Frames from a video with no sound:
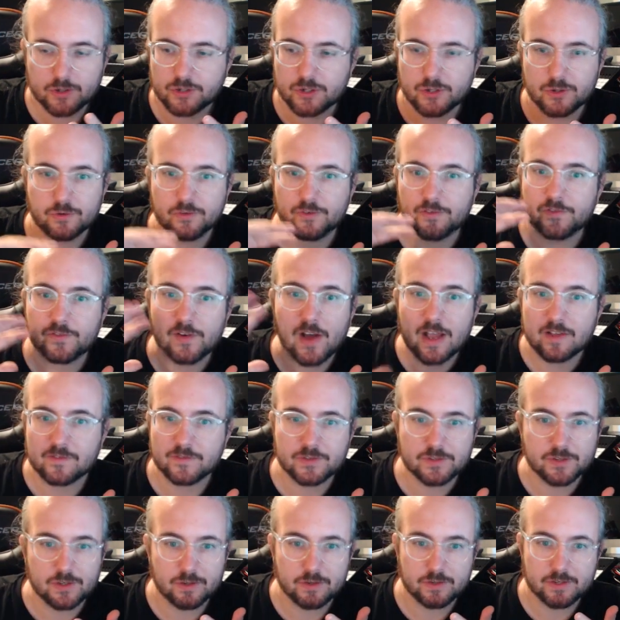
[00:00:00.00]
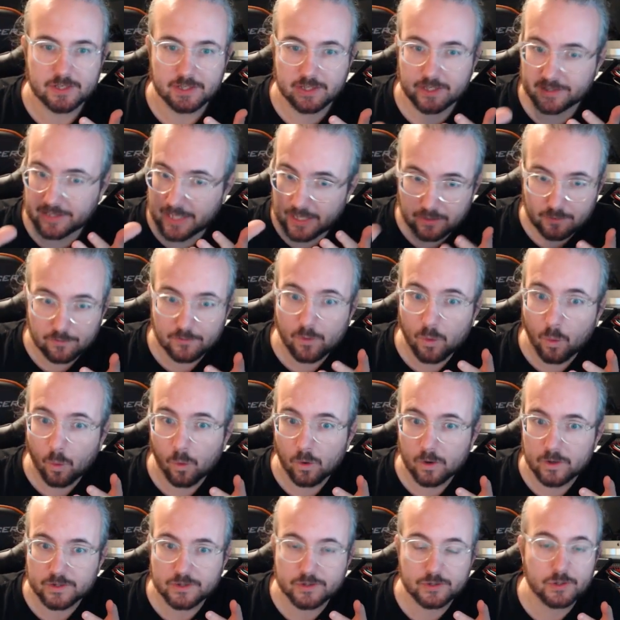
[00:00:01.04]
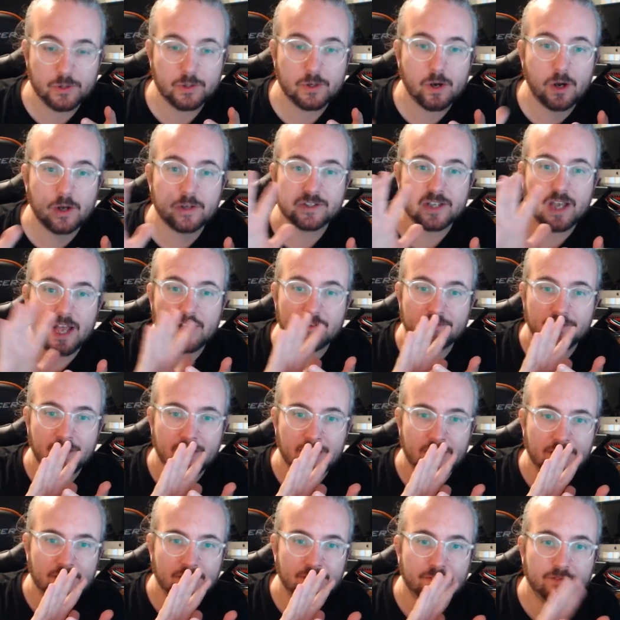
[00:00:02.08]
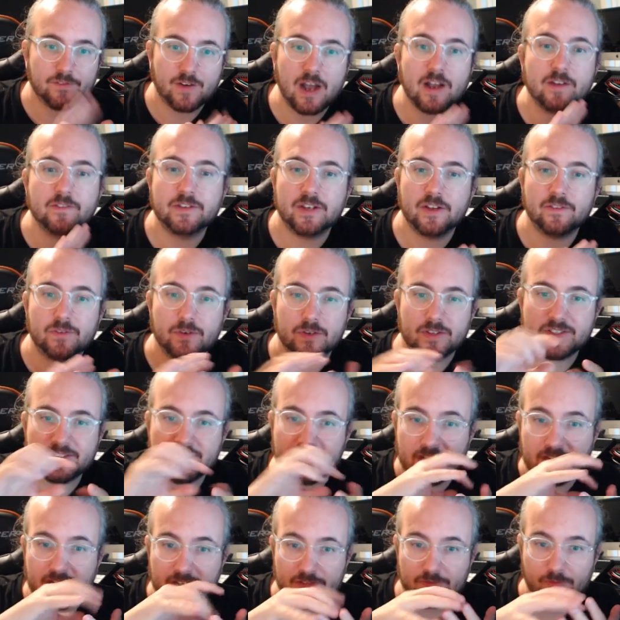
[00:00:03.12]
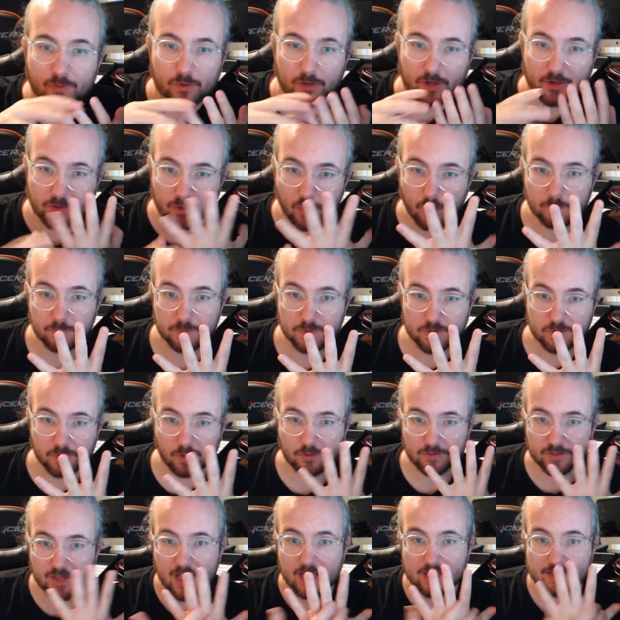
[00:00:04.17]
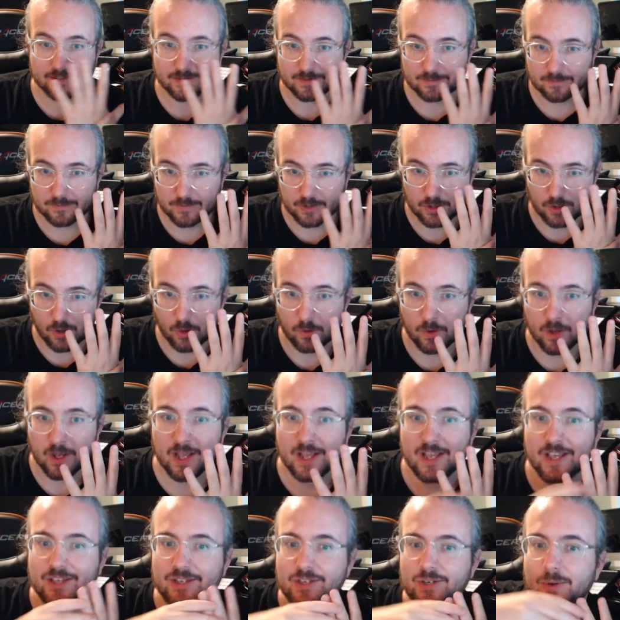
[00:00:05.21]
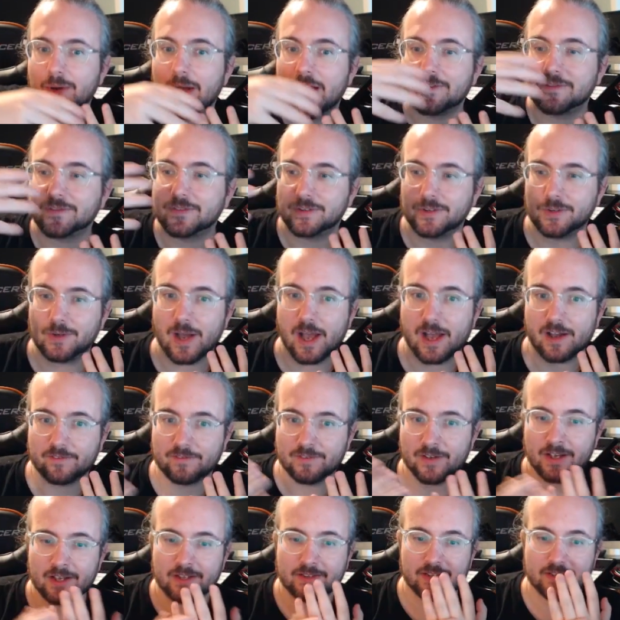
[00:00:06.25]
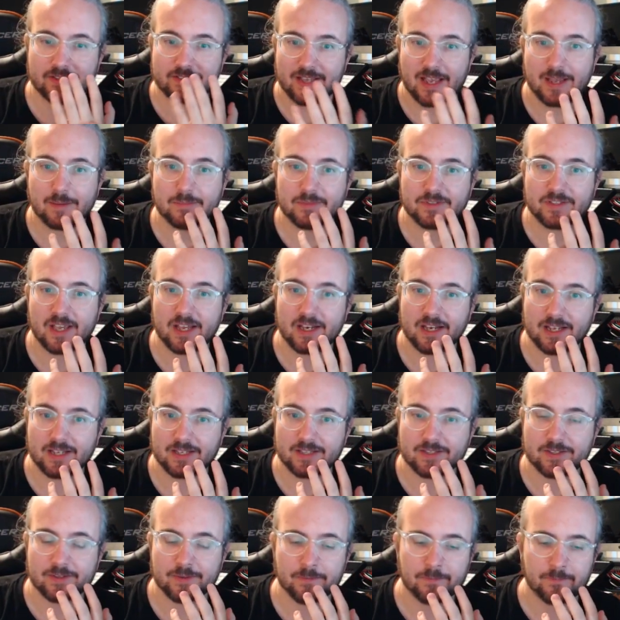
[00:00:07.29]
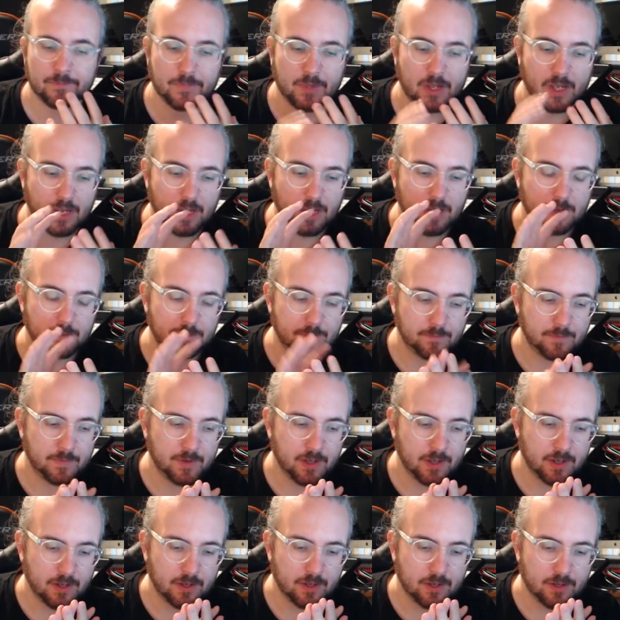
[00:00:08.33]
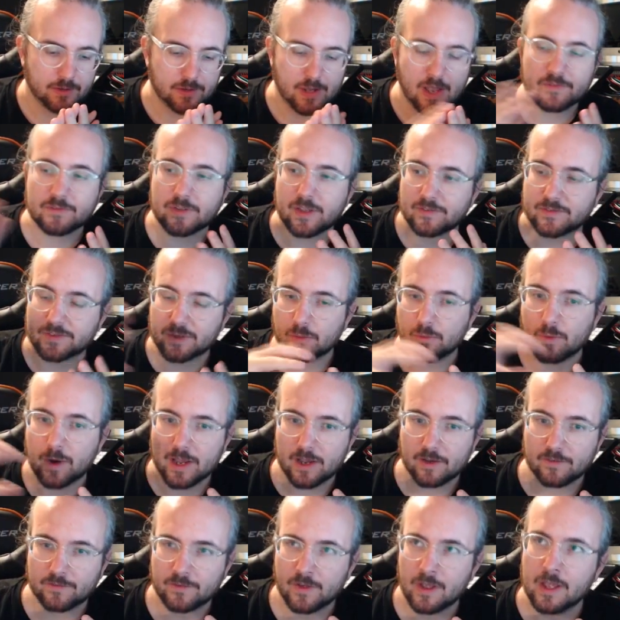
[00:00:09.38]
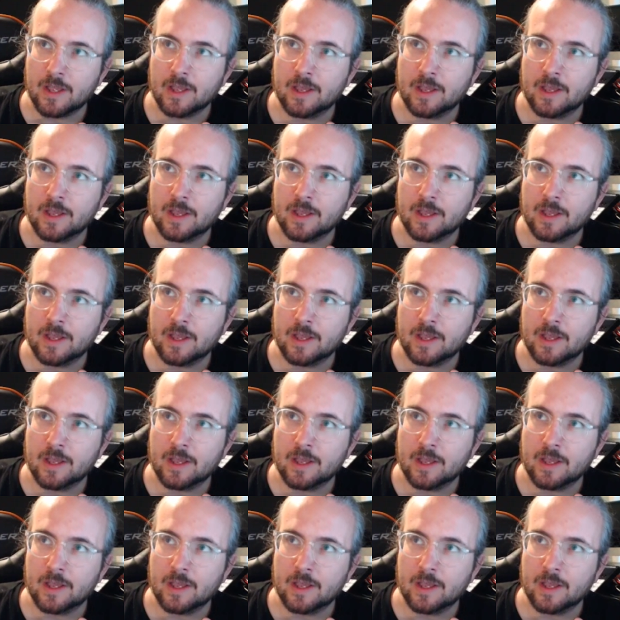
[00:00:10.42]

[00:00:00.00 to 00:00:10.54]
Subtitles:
to 5 synths, and then of course you can't have 5 different settings for the knobs on that. You have to have the same settings. You have to have some way of